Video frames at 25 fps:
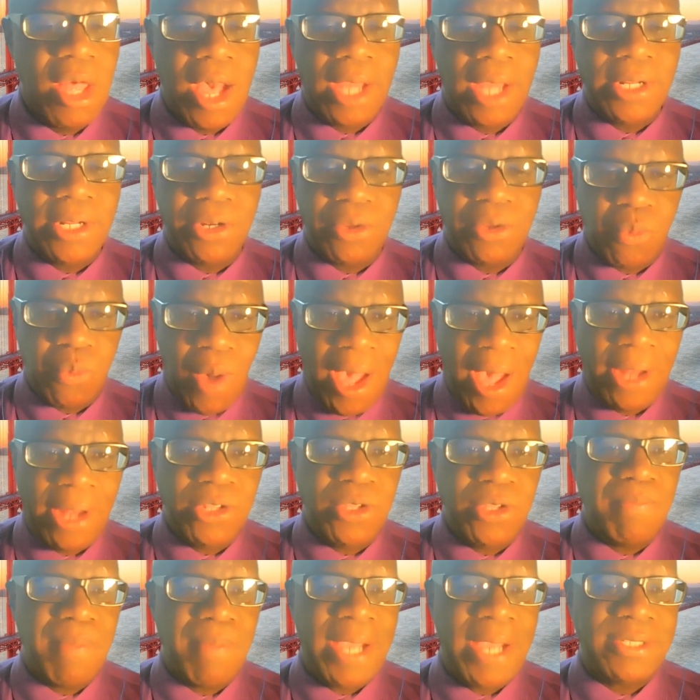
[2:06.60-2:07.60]
a little while,
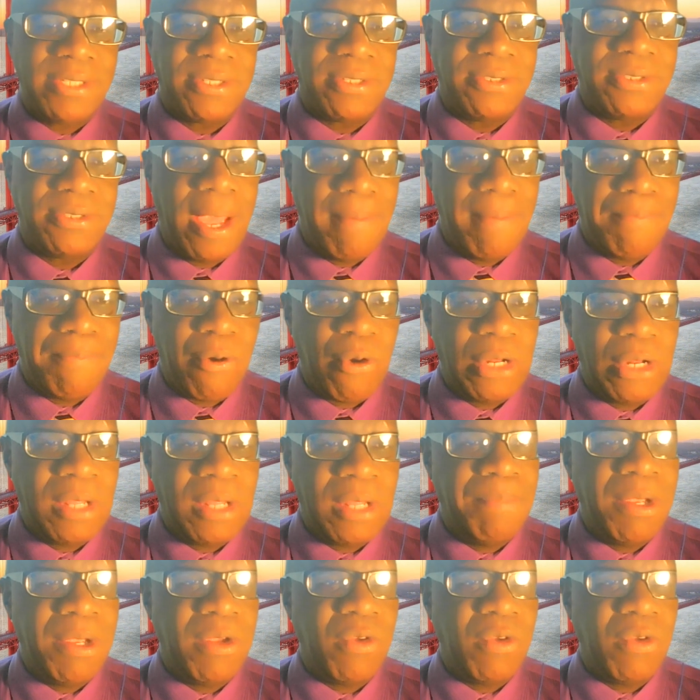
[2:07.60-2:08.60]
you might temporarily
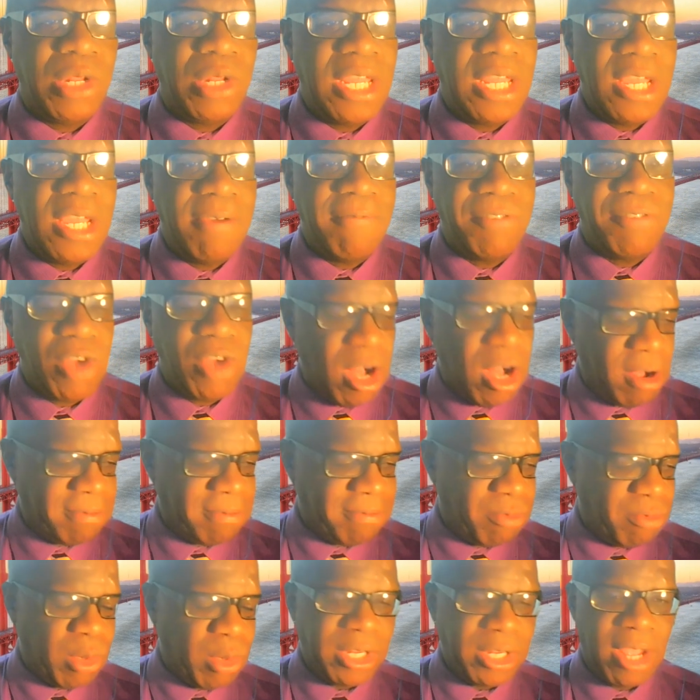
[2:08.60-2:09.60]
be relieved
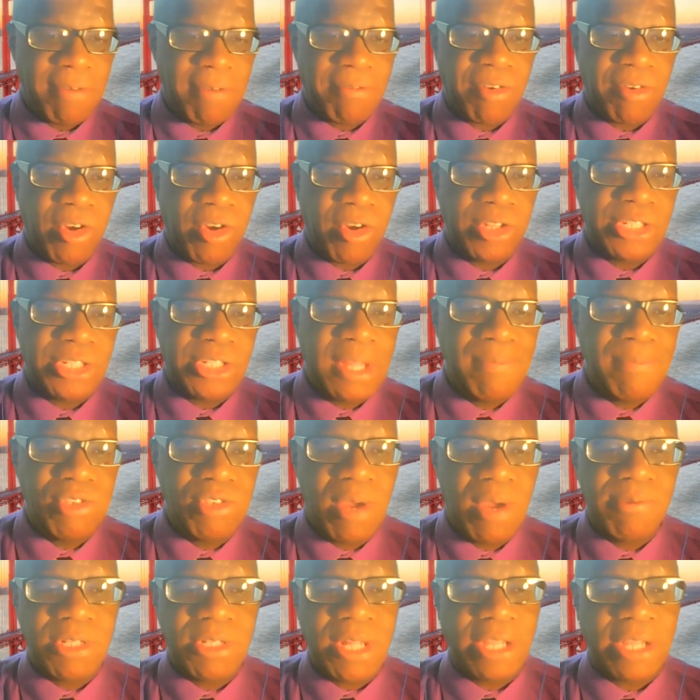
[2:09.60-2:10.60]
of whatever
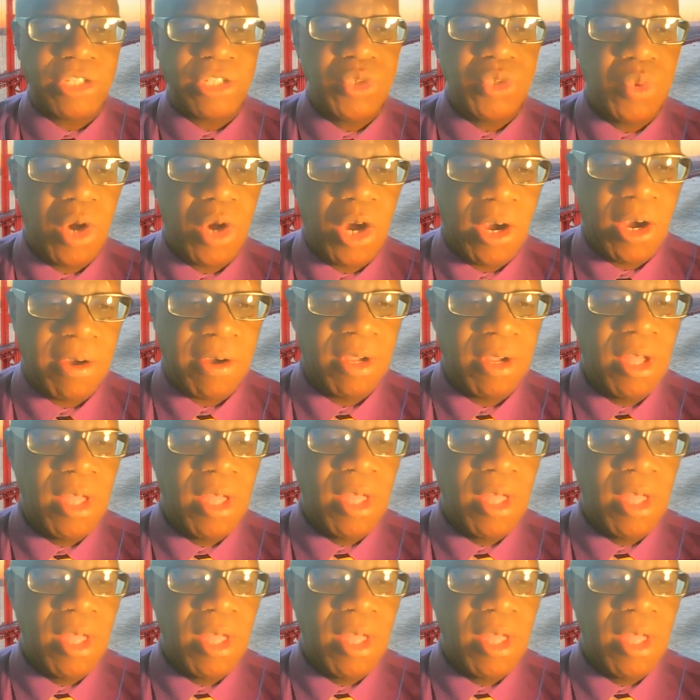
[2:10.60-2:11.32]
symptoms that you are